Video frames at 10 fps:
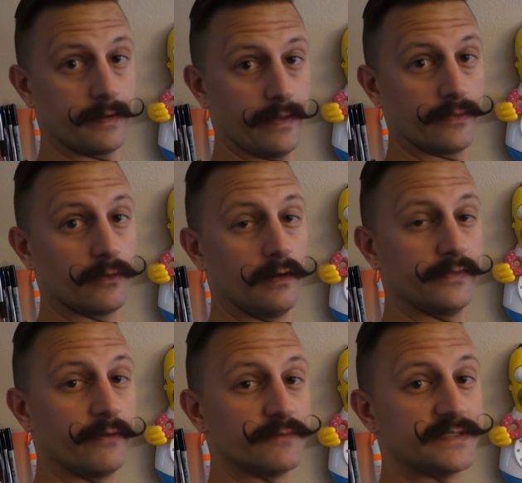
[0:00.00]
Now that we're
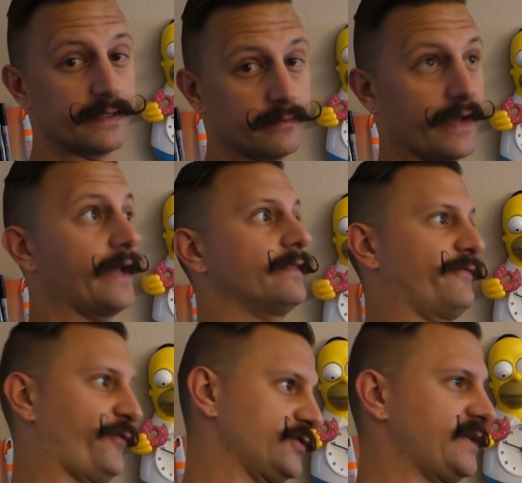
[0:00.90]
all done with dinner and the
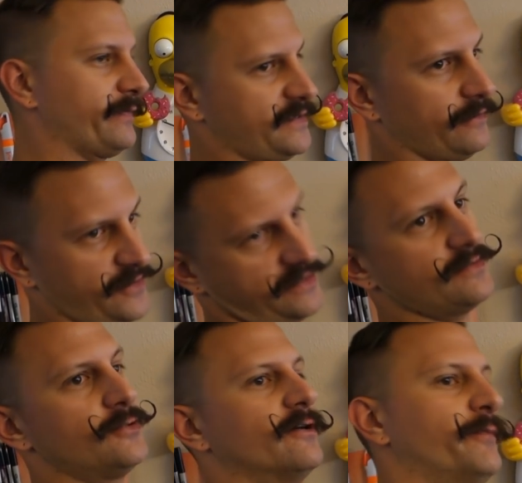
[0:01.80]
first episode of
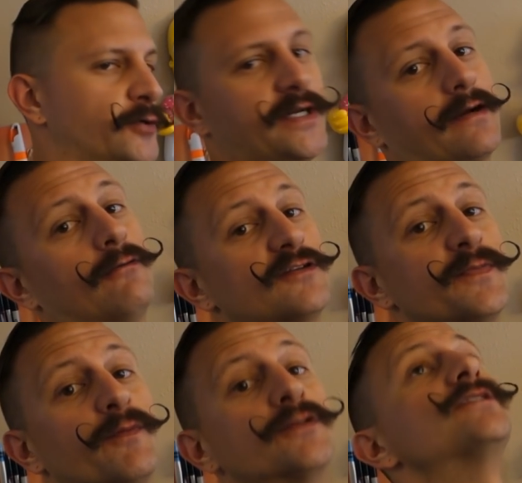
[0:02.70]
season two of BoJack
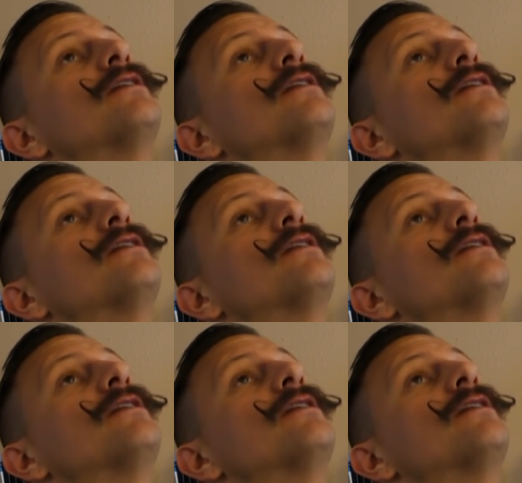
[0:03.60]
Horseman, which